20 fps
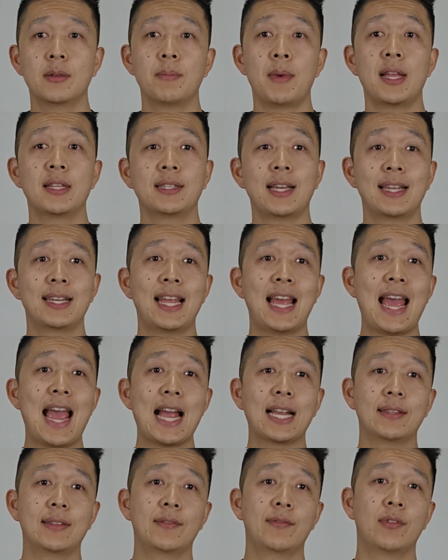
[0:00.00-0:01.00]
to maintain an
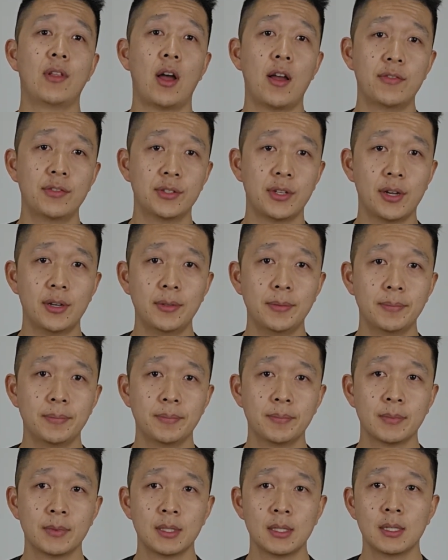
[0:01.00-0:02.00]
active lifestyle.